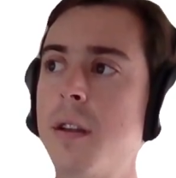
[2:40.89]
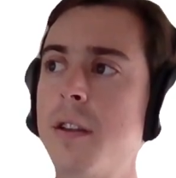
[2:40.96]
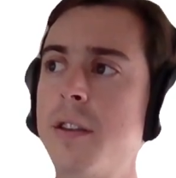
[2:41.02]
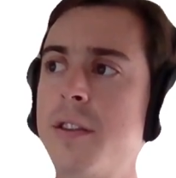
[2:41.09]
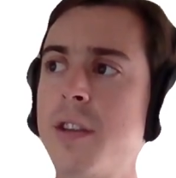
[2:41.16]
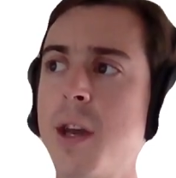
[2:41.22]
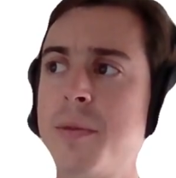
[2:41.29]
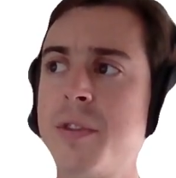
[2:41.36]

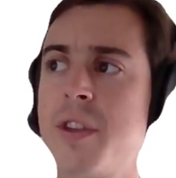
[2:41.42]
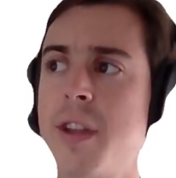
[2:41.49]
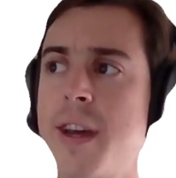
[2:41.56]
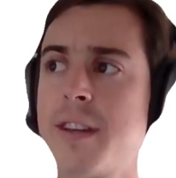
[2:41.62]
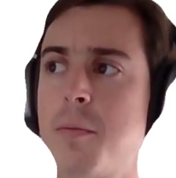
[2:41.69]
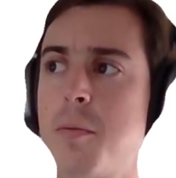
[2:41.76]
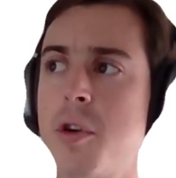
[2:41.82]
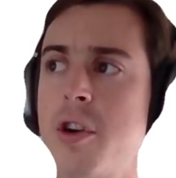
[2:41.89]

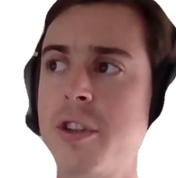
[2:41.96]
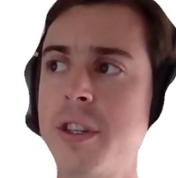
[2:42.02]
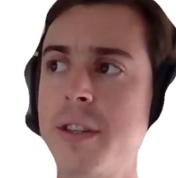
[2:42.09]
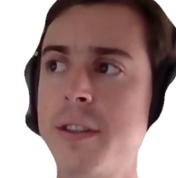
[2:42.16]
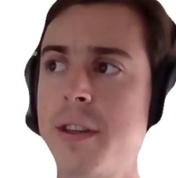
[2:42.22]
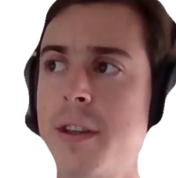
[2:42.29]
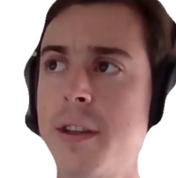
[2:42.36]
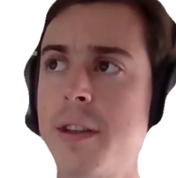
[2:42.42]
subselect
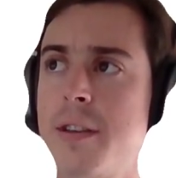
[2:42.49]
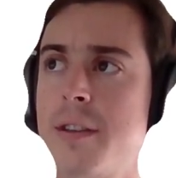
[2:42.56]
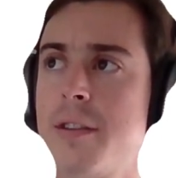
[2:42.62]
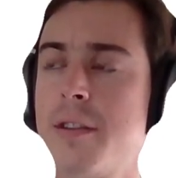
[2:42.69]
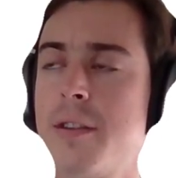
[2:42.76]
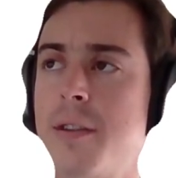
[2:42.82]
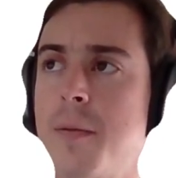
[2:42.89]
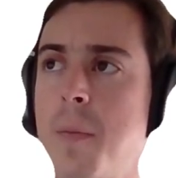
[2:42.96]
purchases.